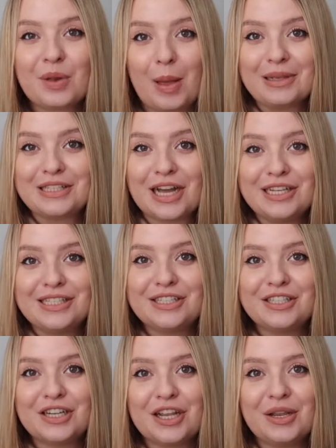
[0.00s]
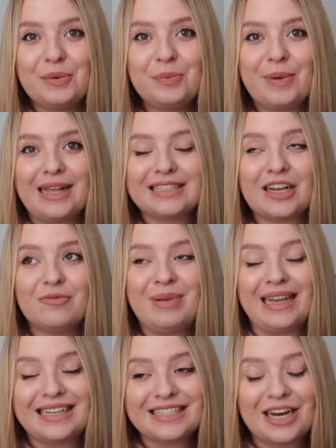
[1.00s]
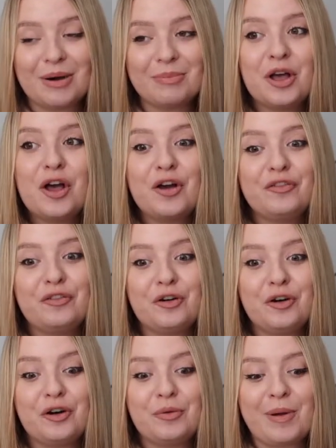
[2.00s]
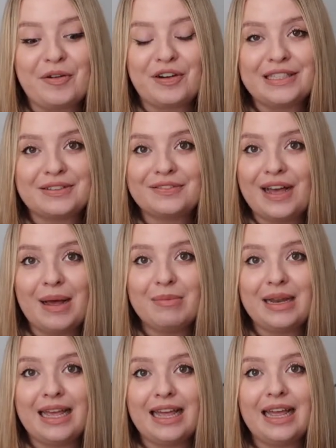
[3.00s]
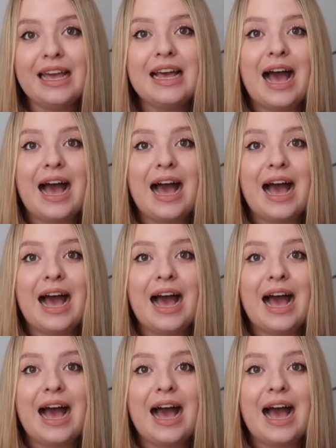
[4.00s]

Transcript: I'm excited to show you bits I've picked up for my friends and family,